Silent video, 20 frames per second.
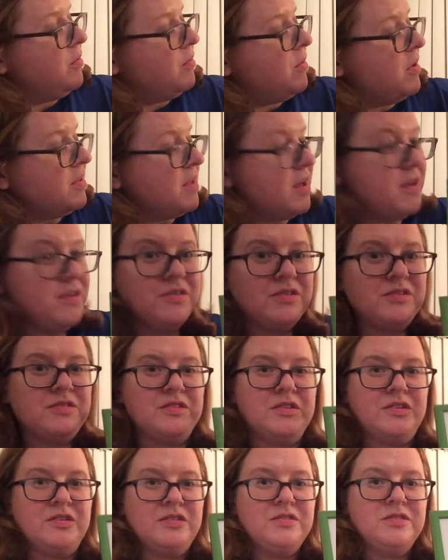What letter is
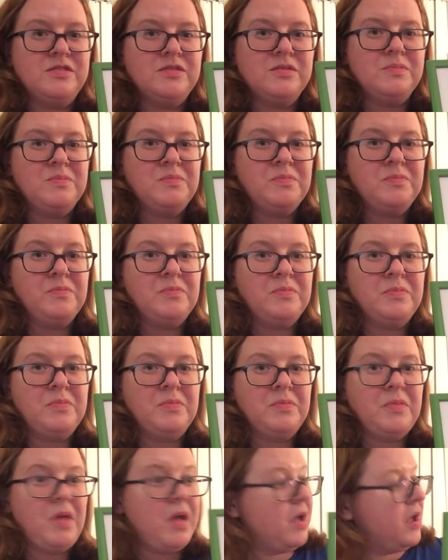this?
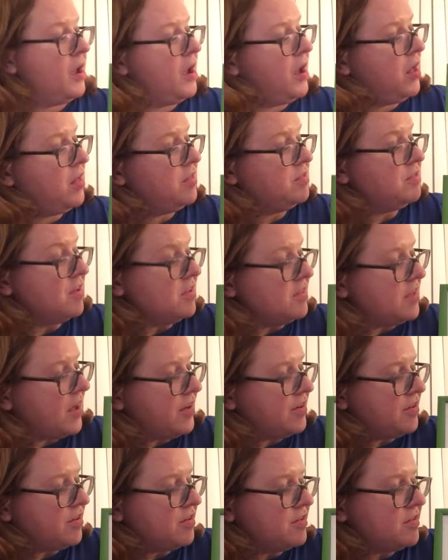
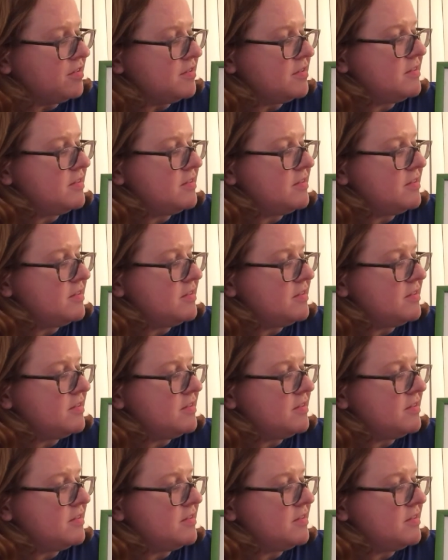letter